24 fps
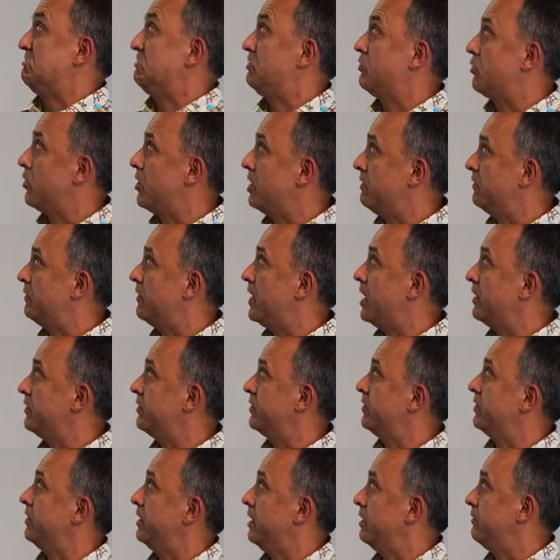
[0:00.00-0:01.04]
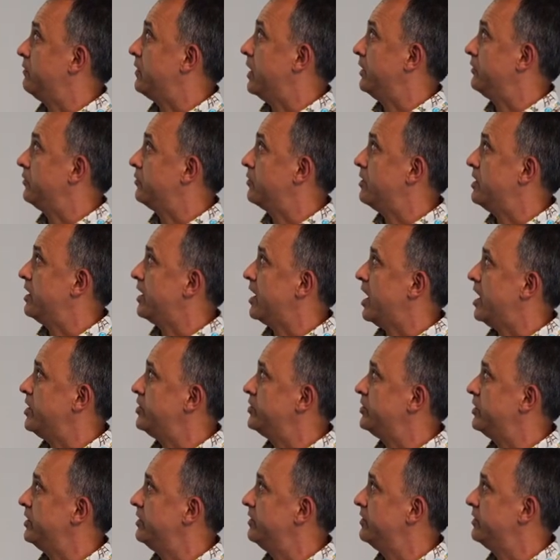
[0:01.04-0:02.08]
growing fast-growing
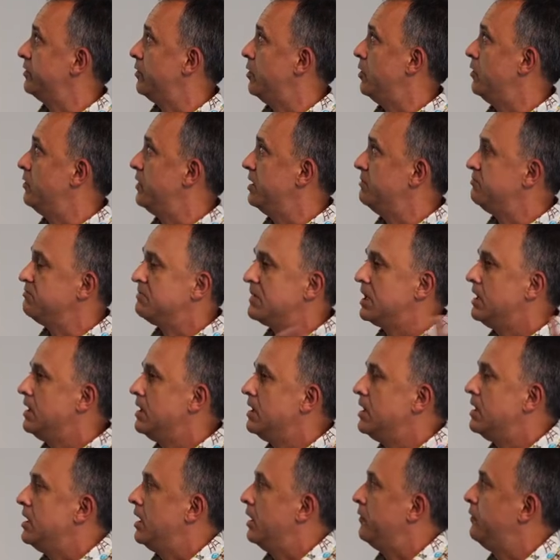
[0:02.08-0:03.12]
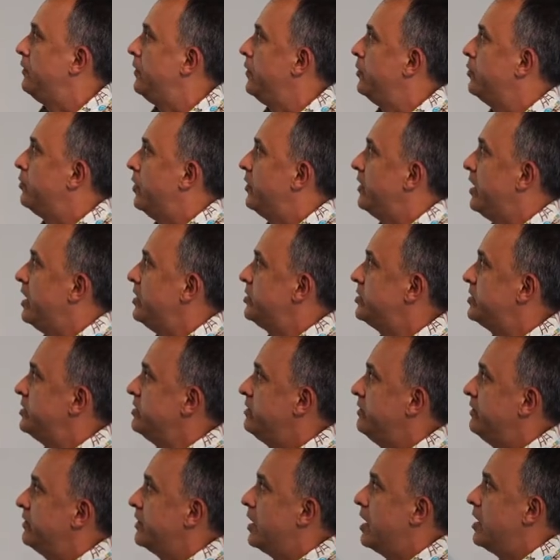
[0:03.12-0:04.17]
acacias over a few
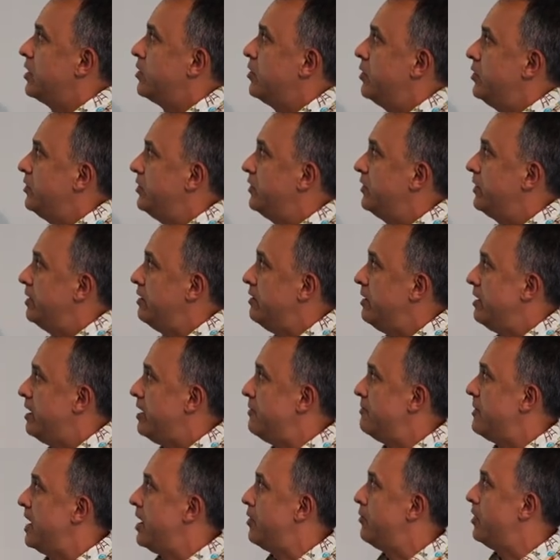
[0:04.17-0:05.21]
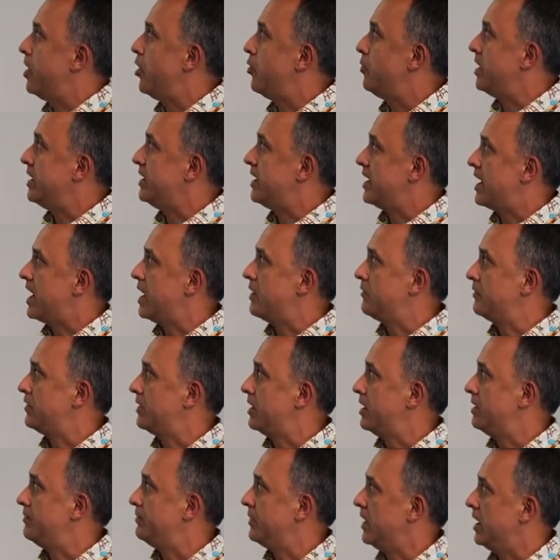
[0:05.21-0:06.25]
rotation cycles, it may well be that
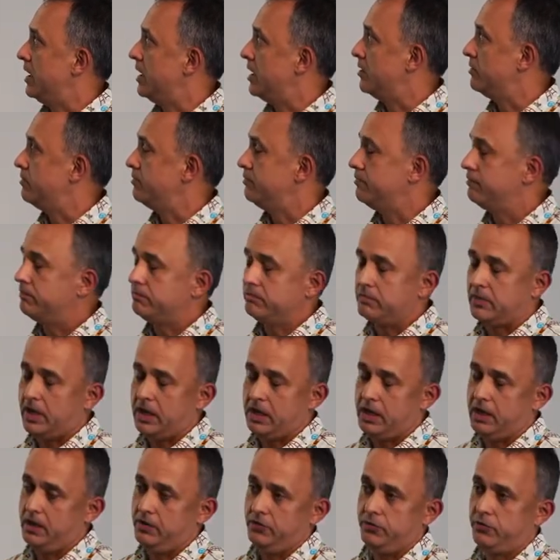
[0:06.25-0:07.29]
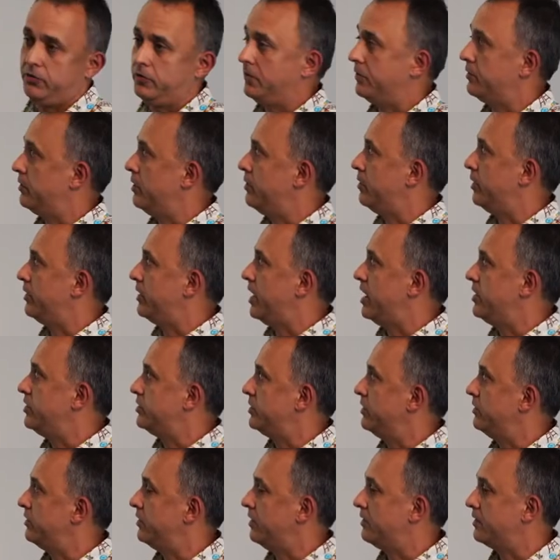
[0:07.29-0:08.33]
after, you know, 2 or 3
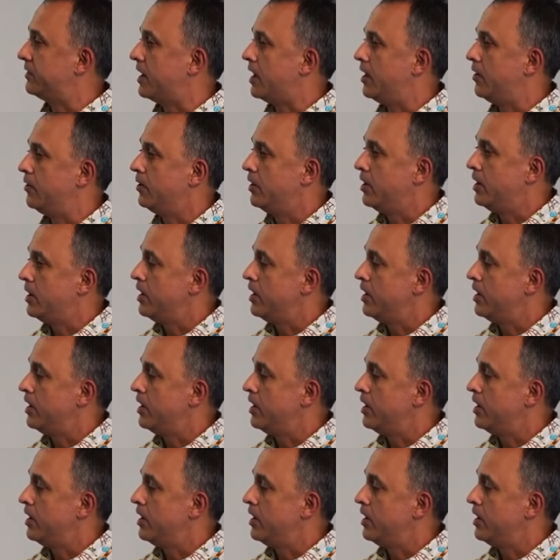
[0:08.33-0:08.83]
rotations, the